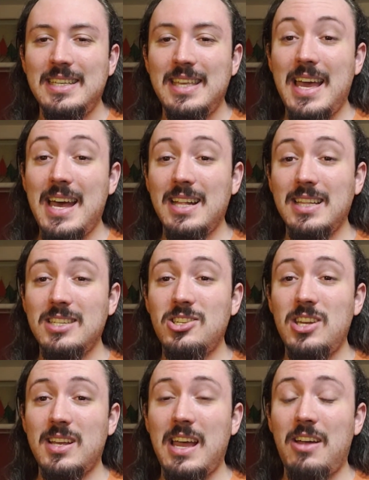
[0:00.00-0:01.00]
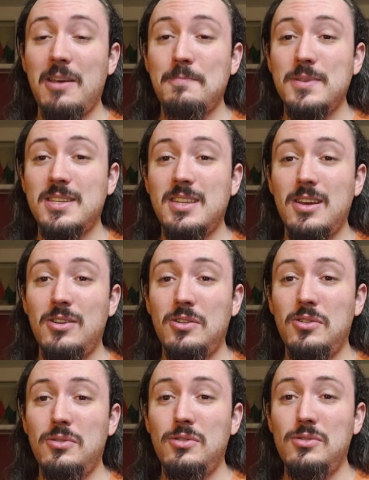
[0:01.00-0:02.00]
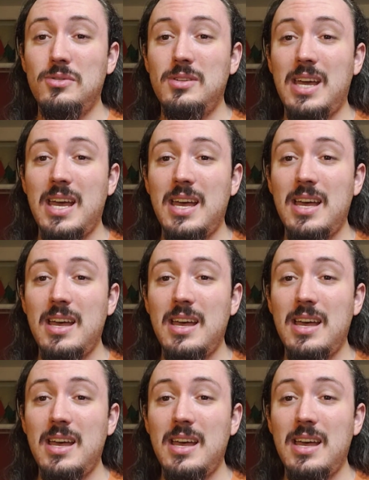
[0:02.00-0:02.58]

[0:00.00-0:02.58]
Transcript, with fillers: yeah, let's check out episode